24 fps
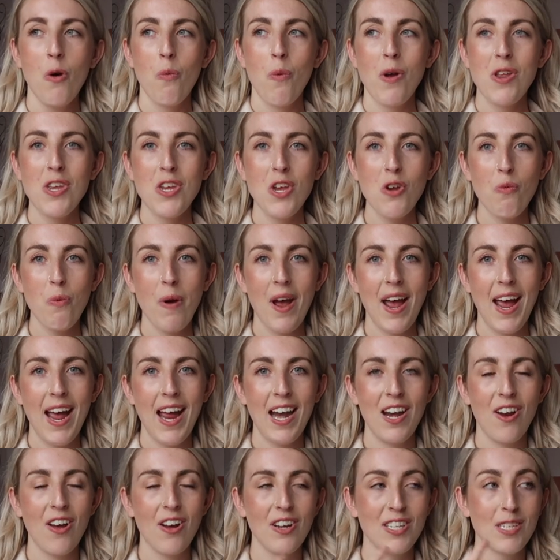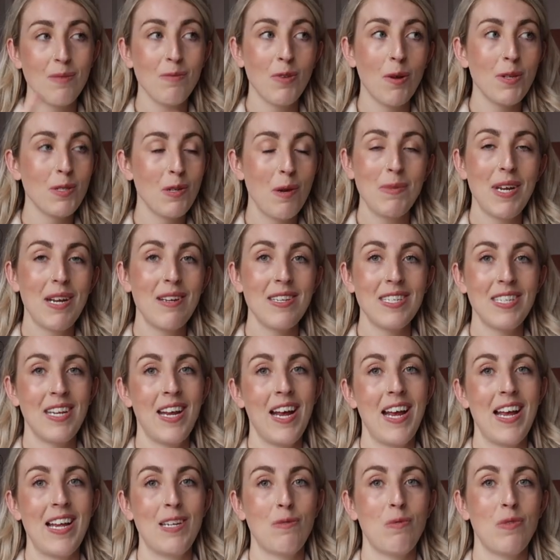when you wear, like, sometimes when I'm
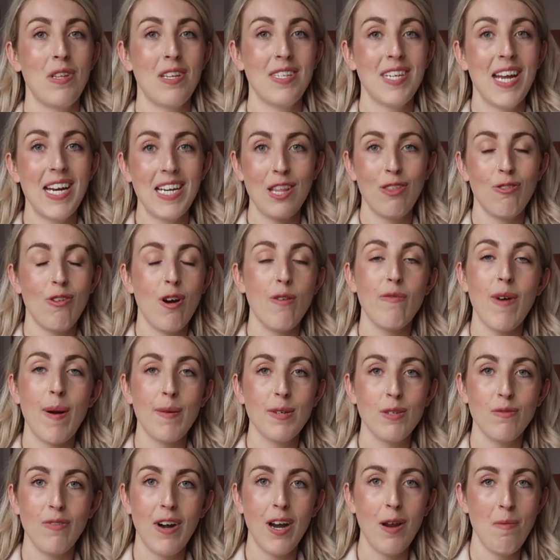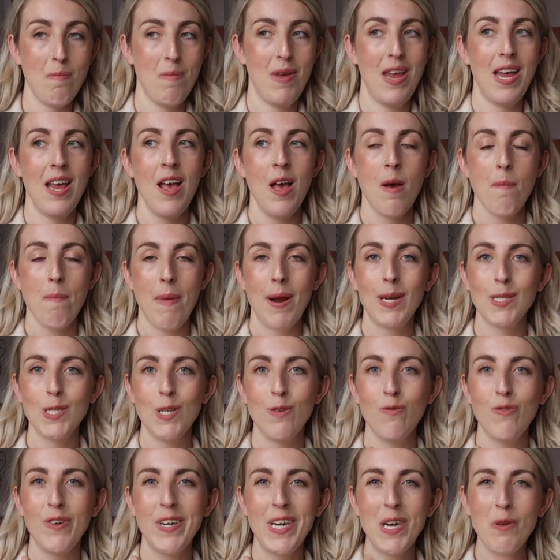downstairs with a teddy throw wrapped around me, it makes
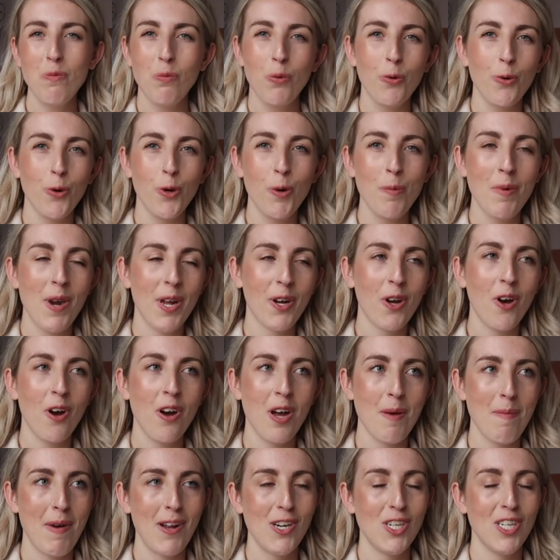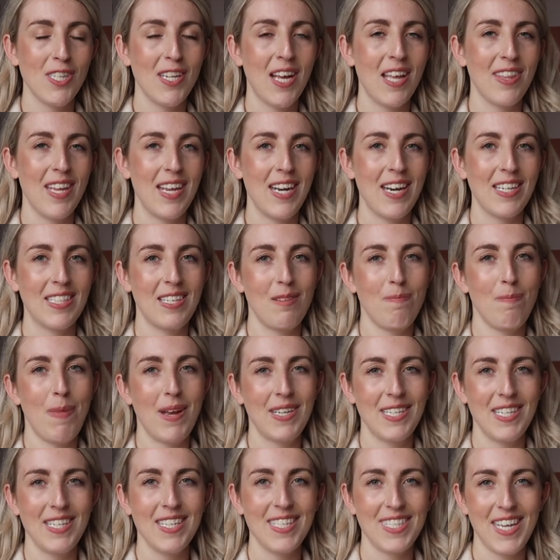you really warm, and I can't imagine that then as a
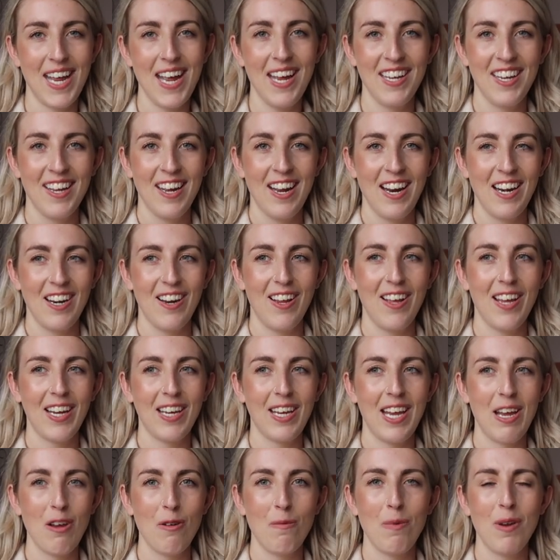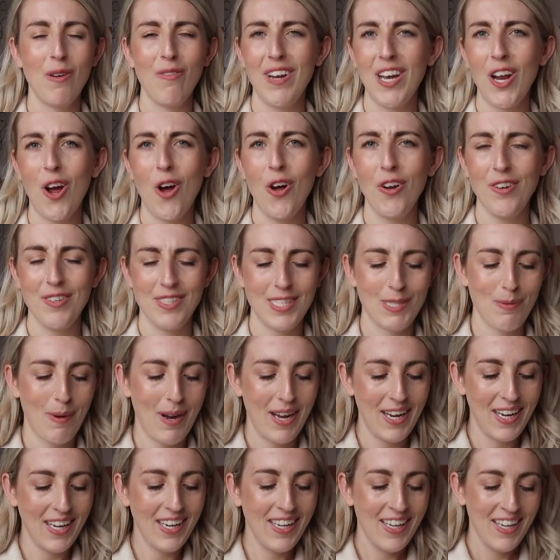bedding set, like, it would be really hot and
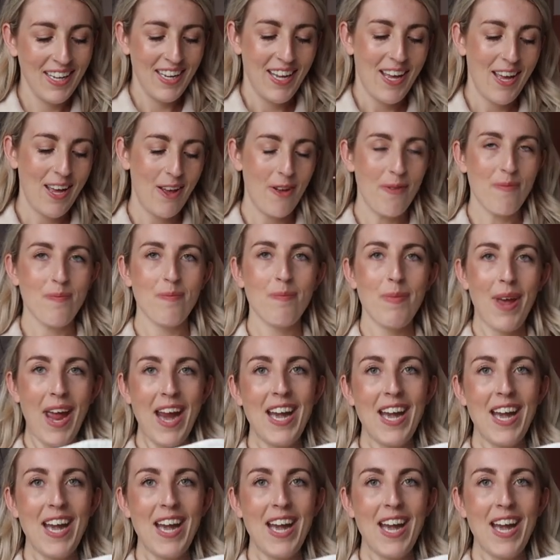sweaty. But